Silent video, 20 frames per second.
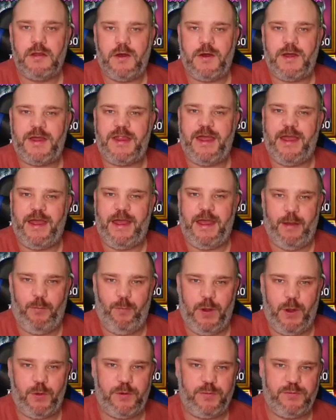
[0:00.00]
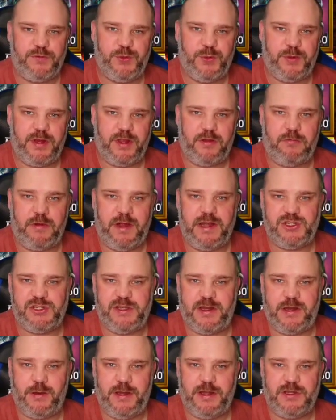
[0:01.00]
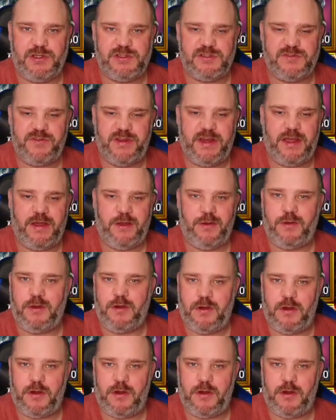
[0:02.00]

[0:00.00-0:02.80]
Hi there and welcome to another Raid Shadow Legends video.